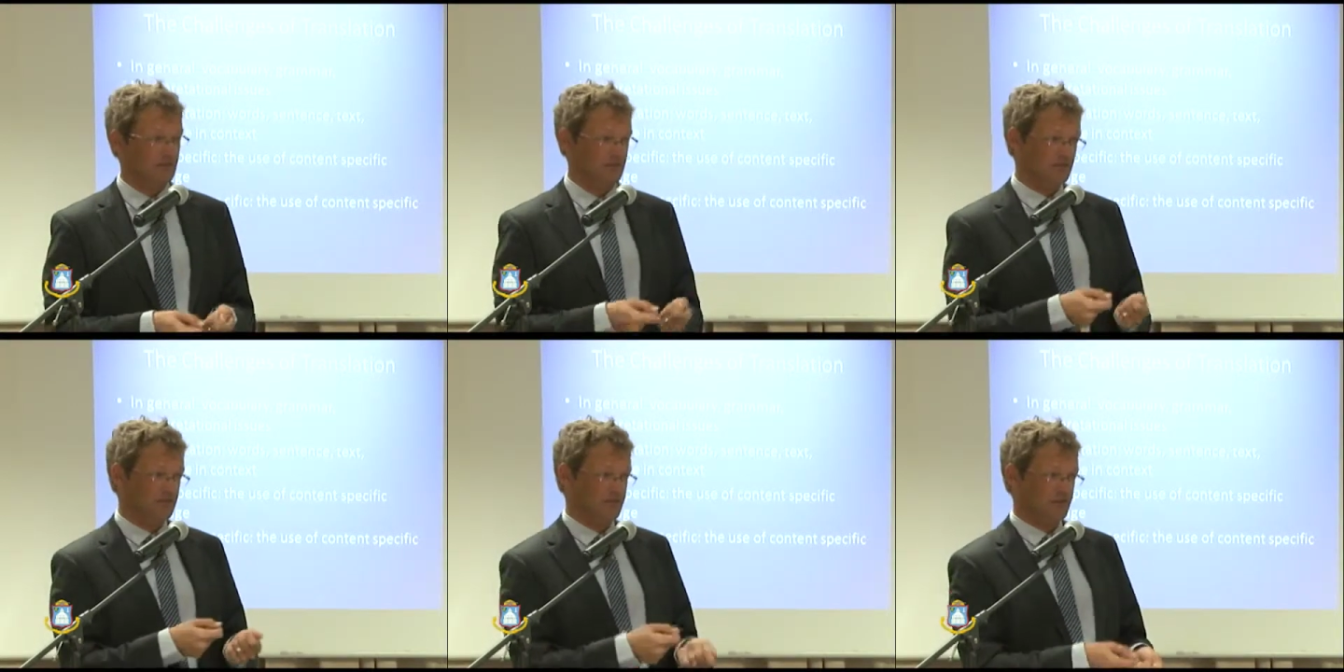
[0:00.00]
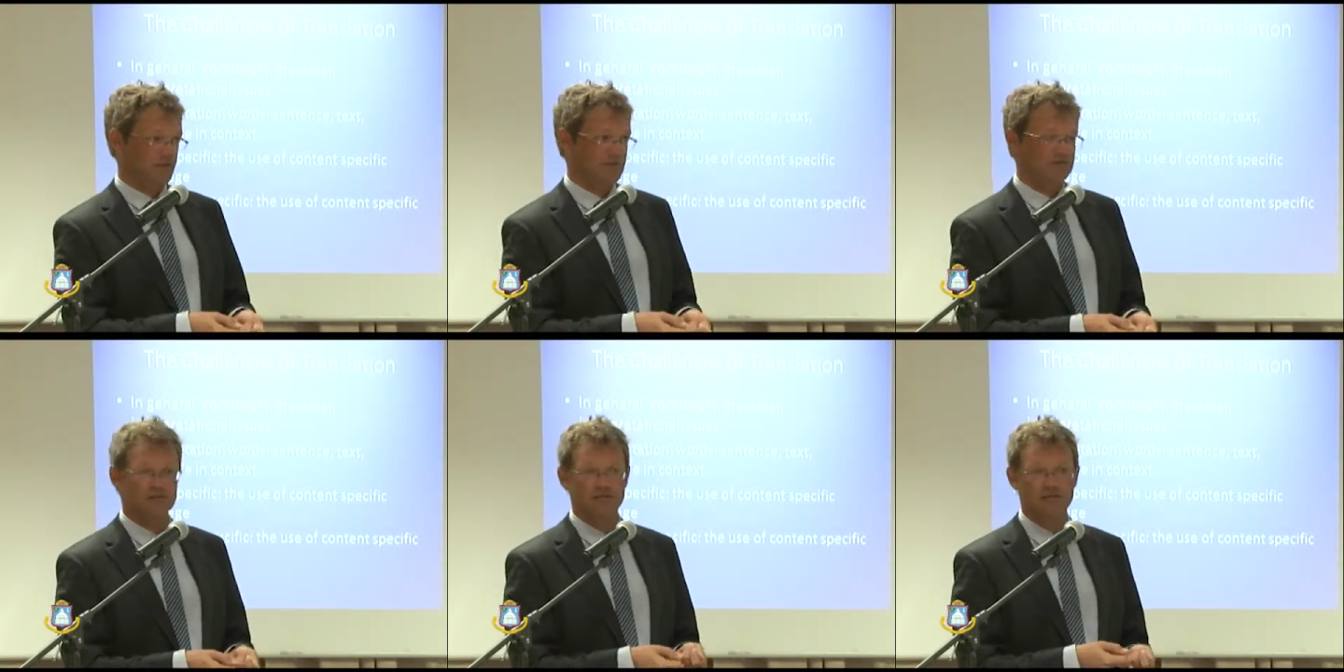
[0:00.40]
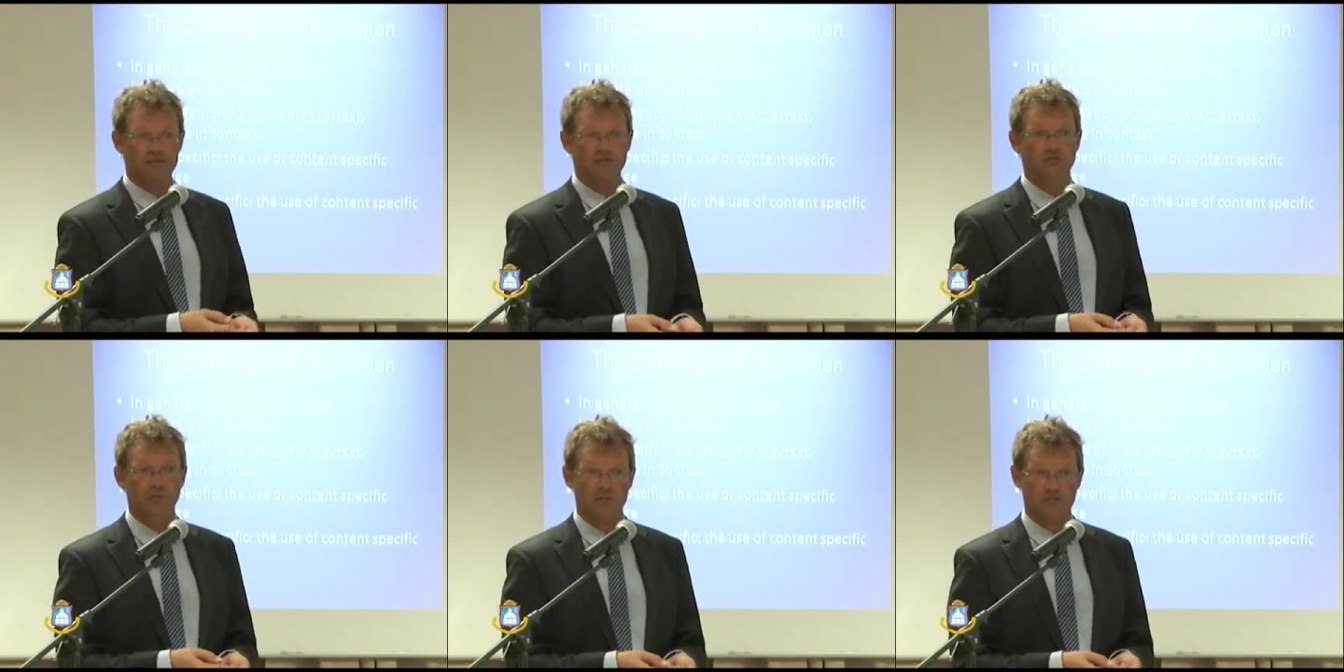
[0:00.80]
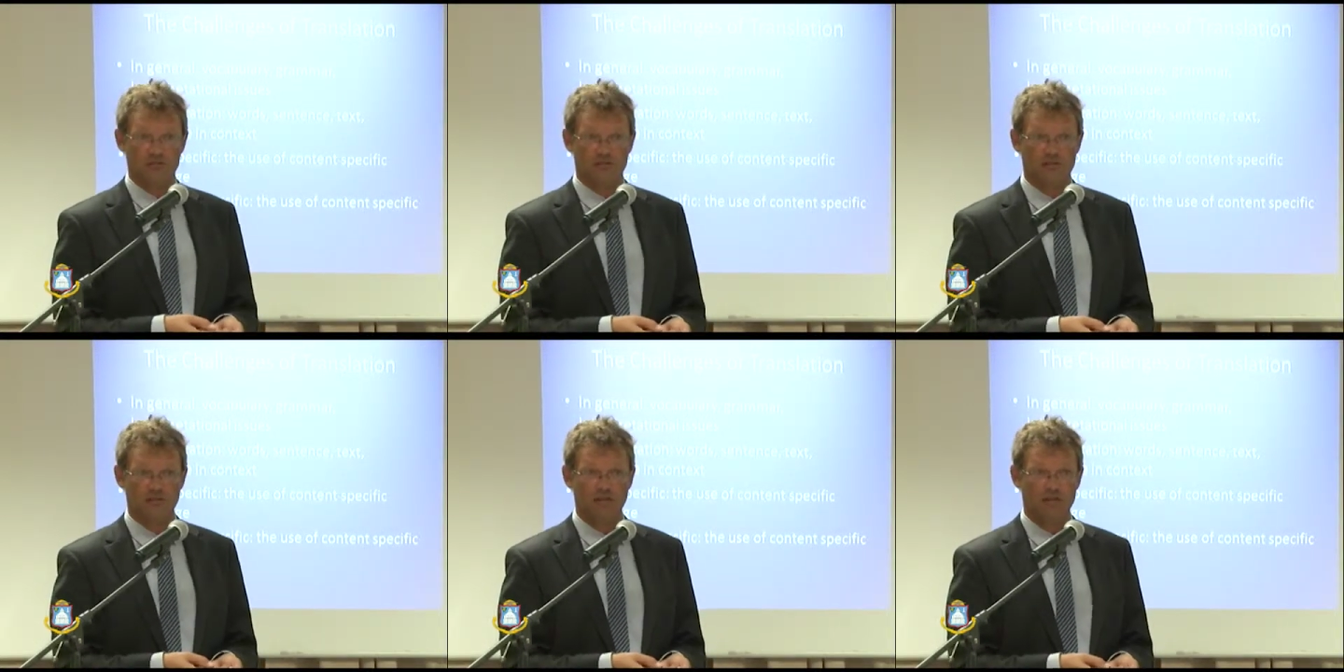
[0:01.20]
It exists in the
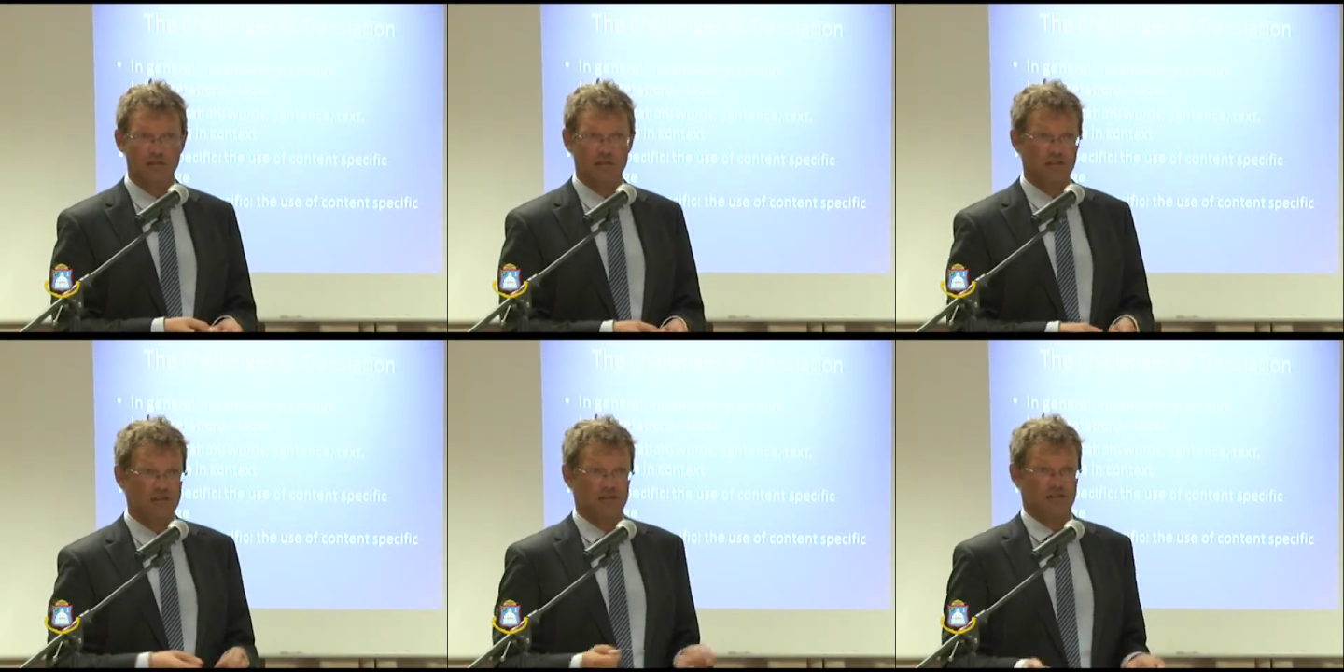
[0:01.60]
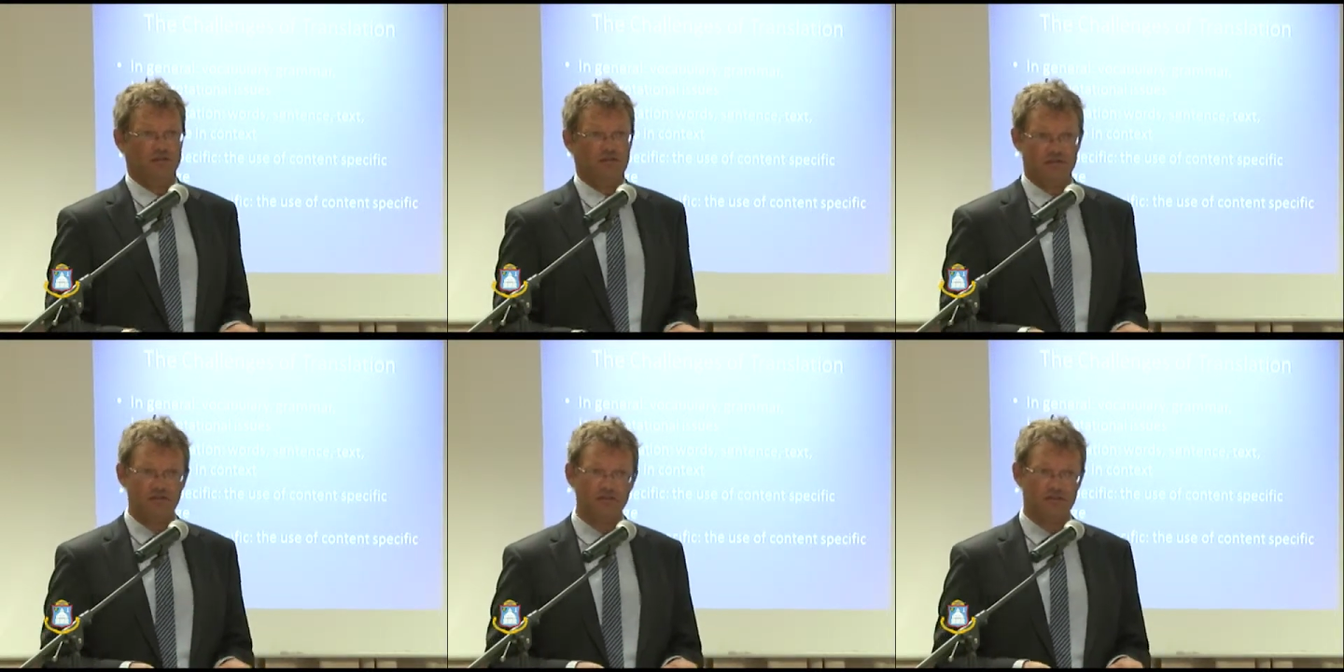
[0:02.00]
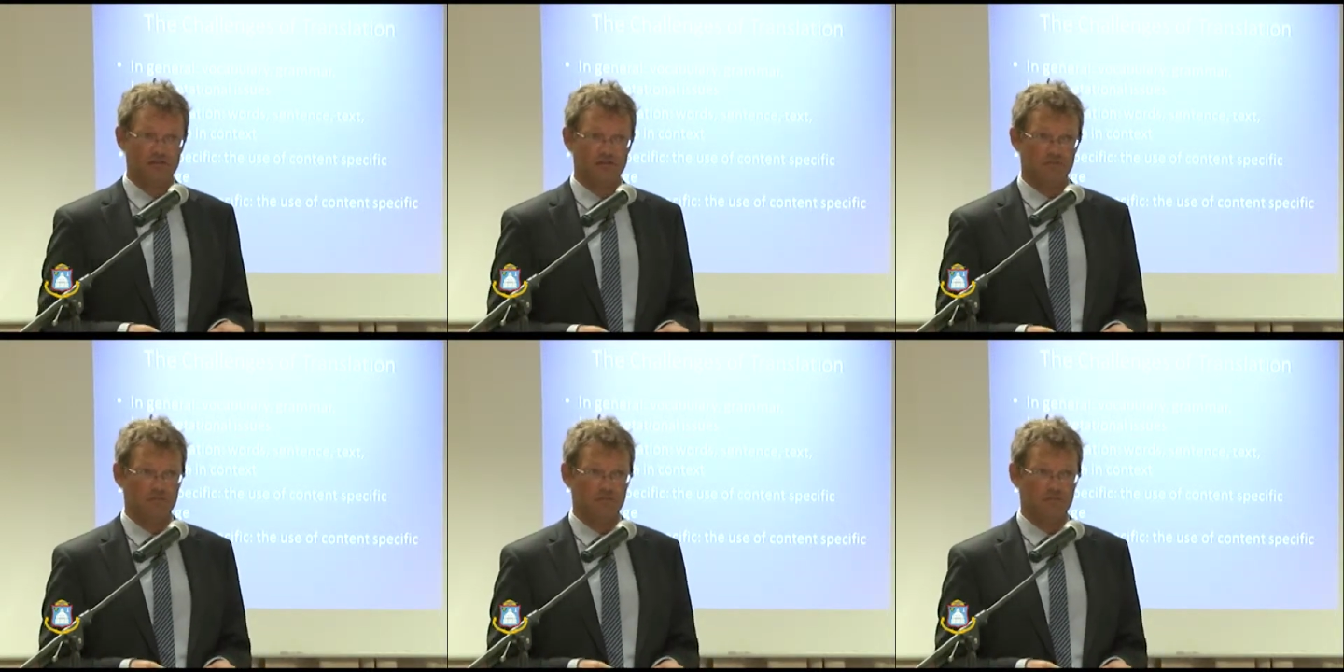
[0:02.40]
US. It exists in St.